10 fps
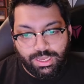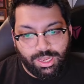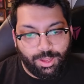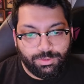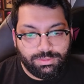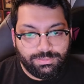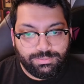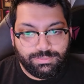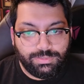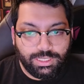you know,
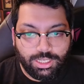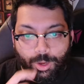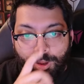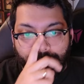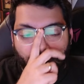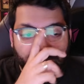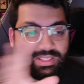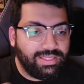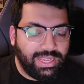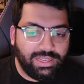go over
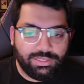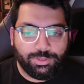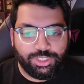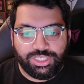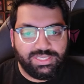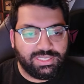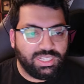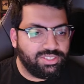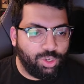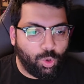other things or just
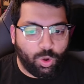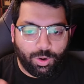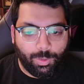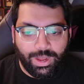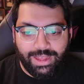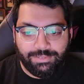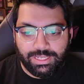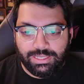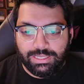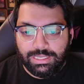discuss lore or
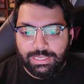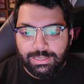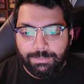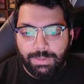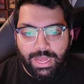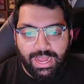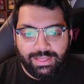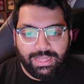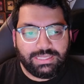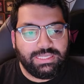whatever. But I
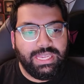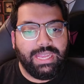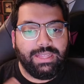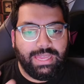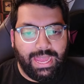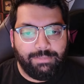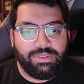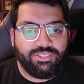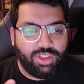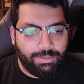think seeing the game
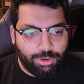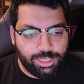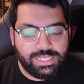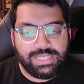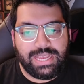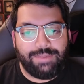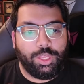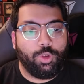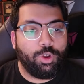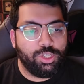design process,
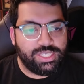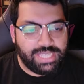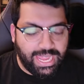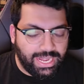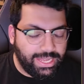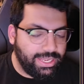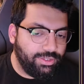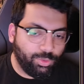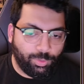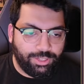having your own say in it,
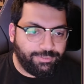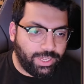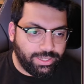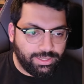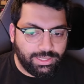is always fun.